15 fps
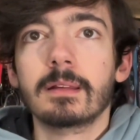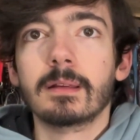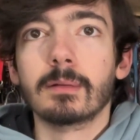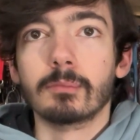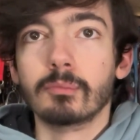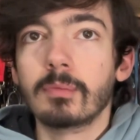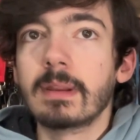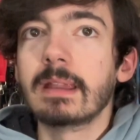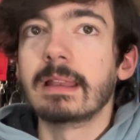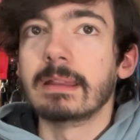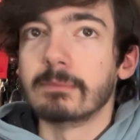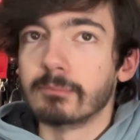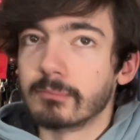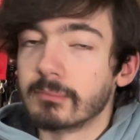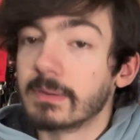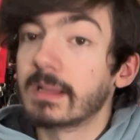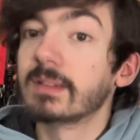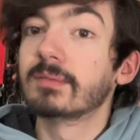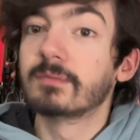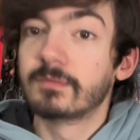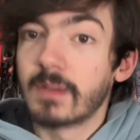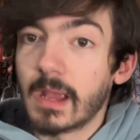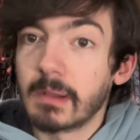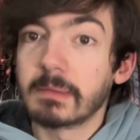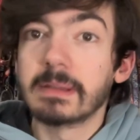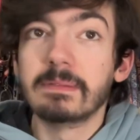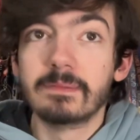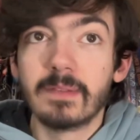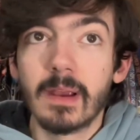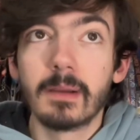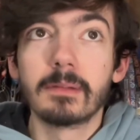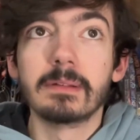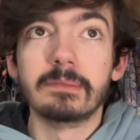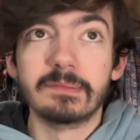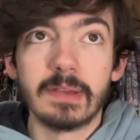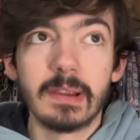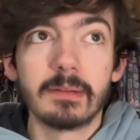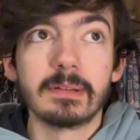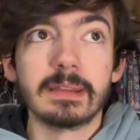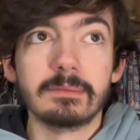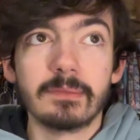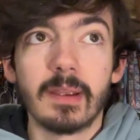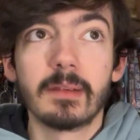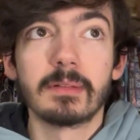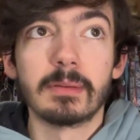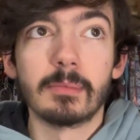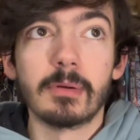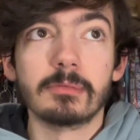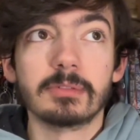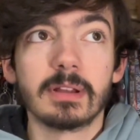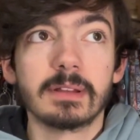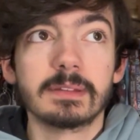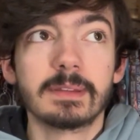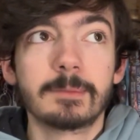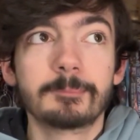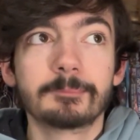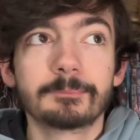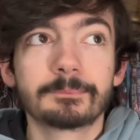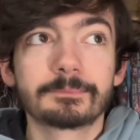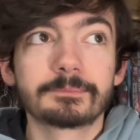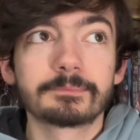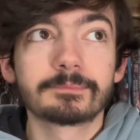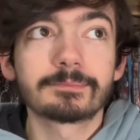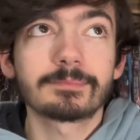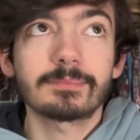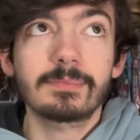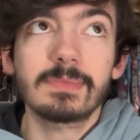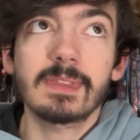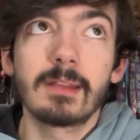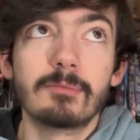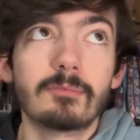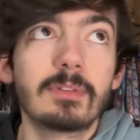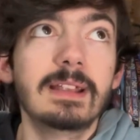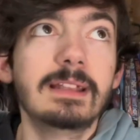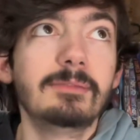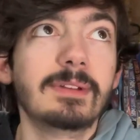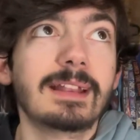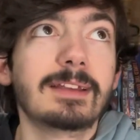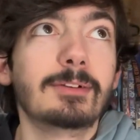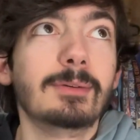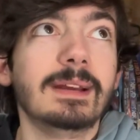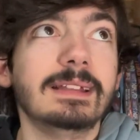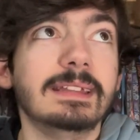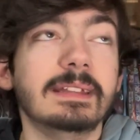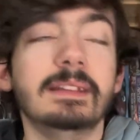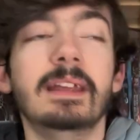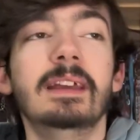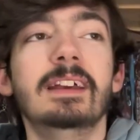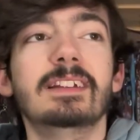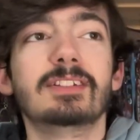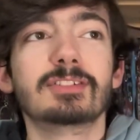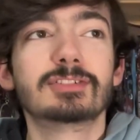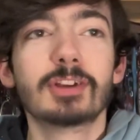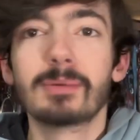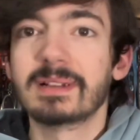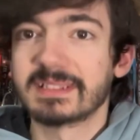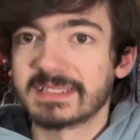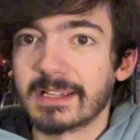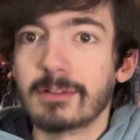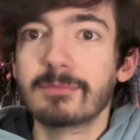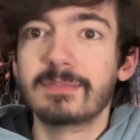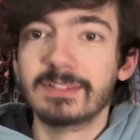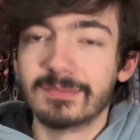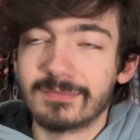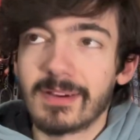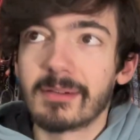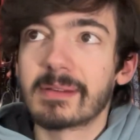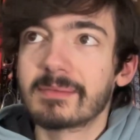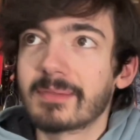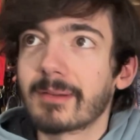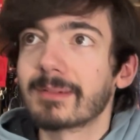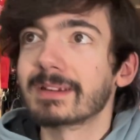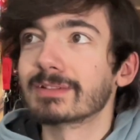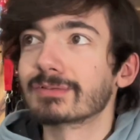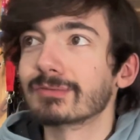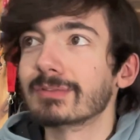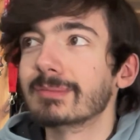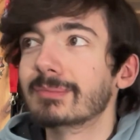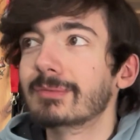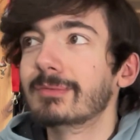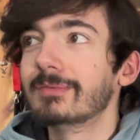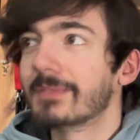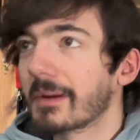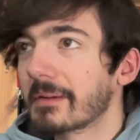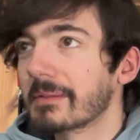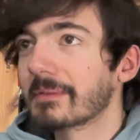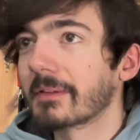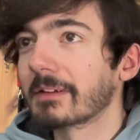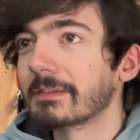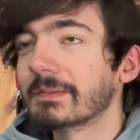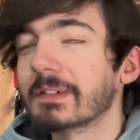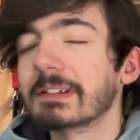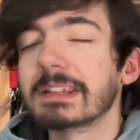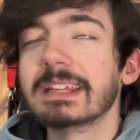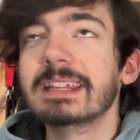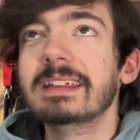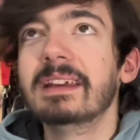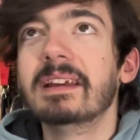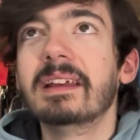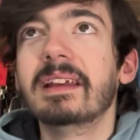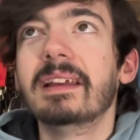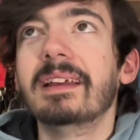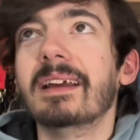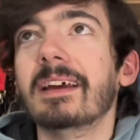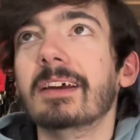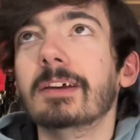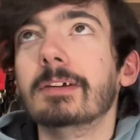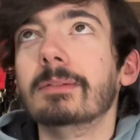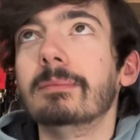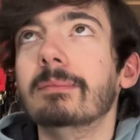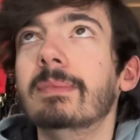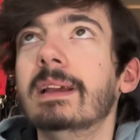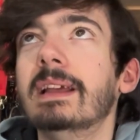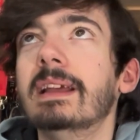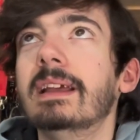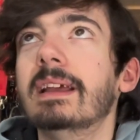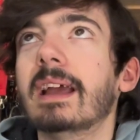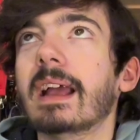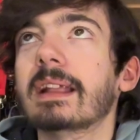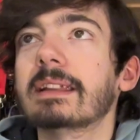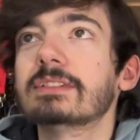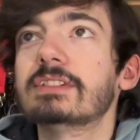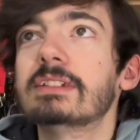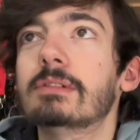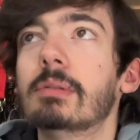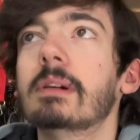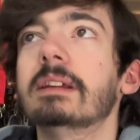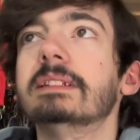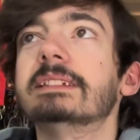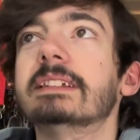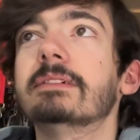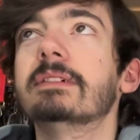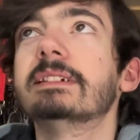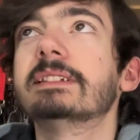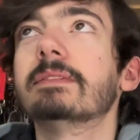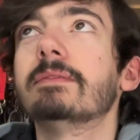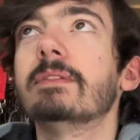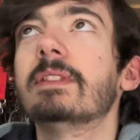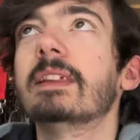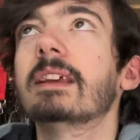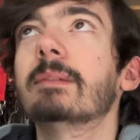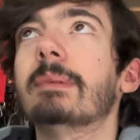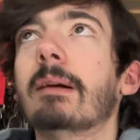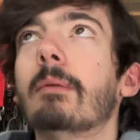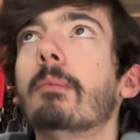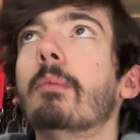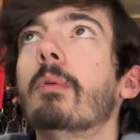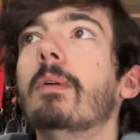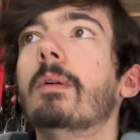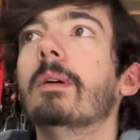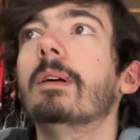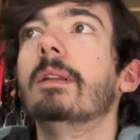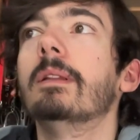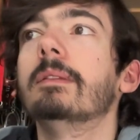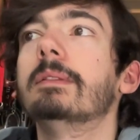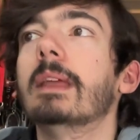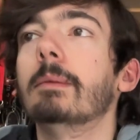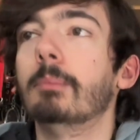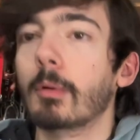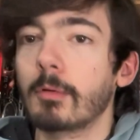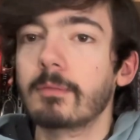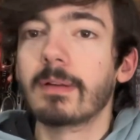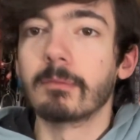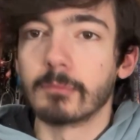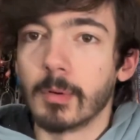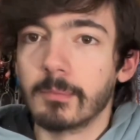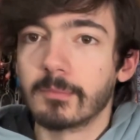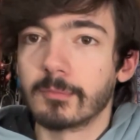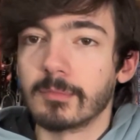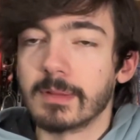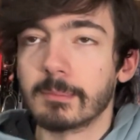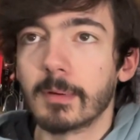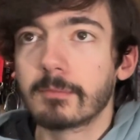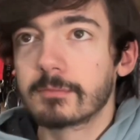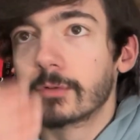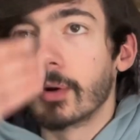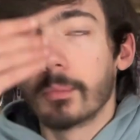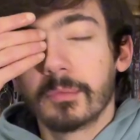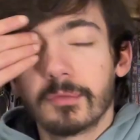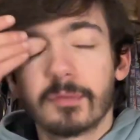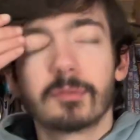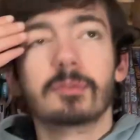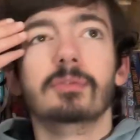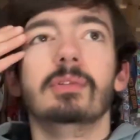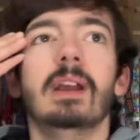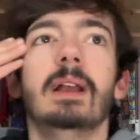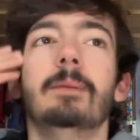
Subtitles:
Really, that's very, very, very, very well done. Really, really cool ending. The show itself is very, very enjoyable, very, very funny. And actually quite serious if you think about what they both have gone through. They've both gone through,